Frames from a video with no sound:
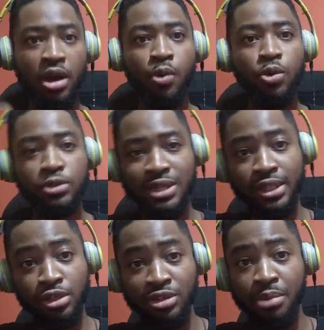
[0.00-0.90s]
awards
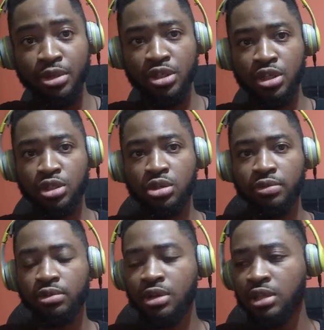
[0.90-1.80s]
like the Grammys and
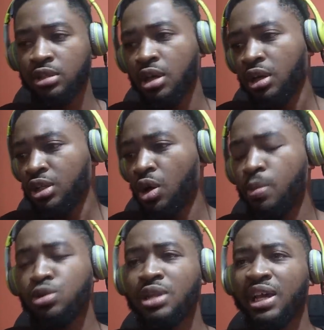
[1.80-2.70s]
stuff. Right,
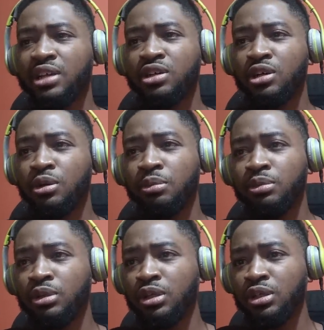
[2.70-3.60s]
almost like um.